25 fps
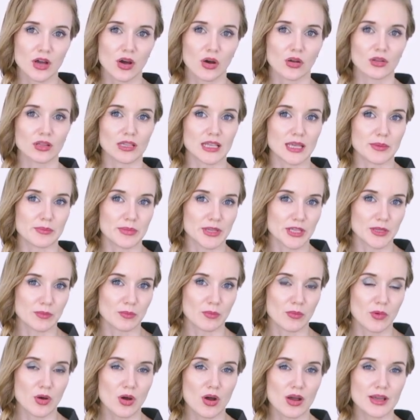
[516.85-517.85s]
Only a bit
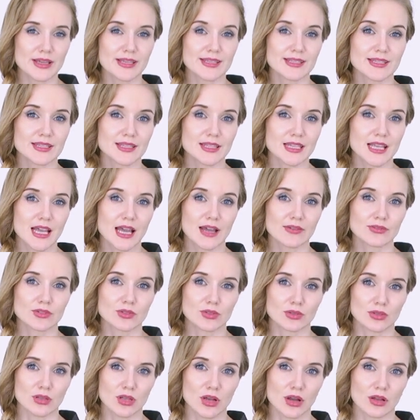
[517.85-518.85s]
more is left
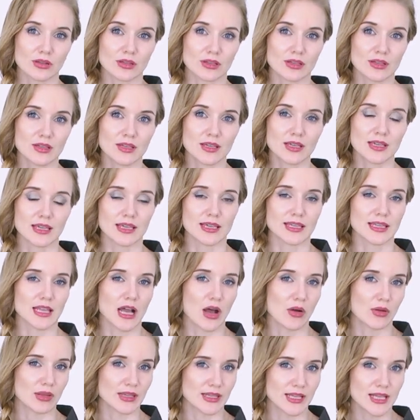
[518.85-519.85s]
to learn. In
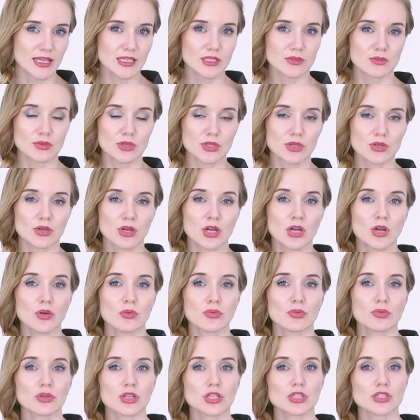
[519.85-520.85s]
our next video,
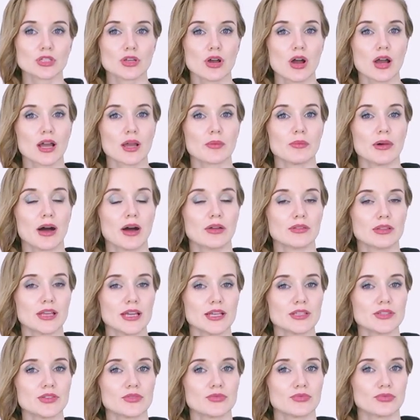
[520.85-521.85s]
we will talk about
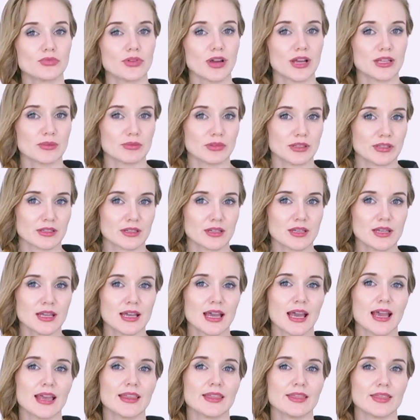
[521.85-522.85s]
acid treatment.
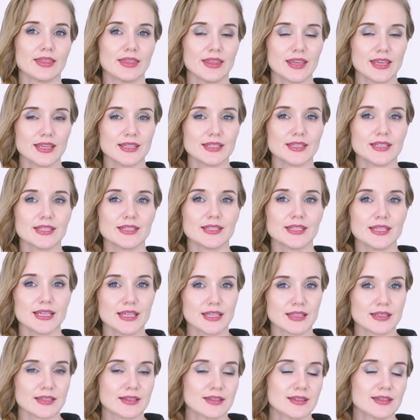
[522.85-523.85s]
And this is
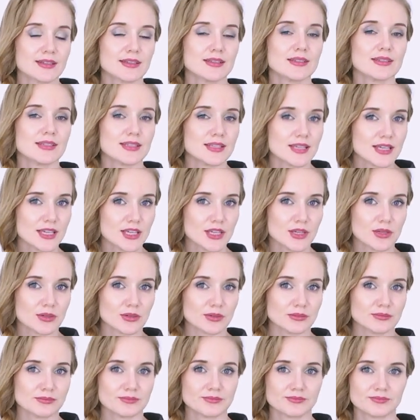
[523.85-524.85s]
it. See
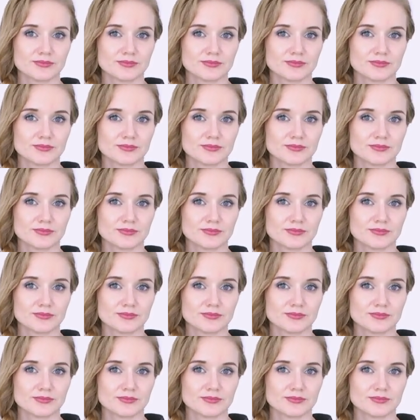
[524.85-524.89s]
you!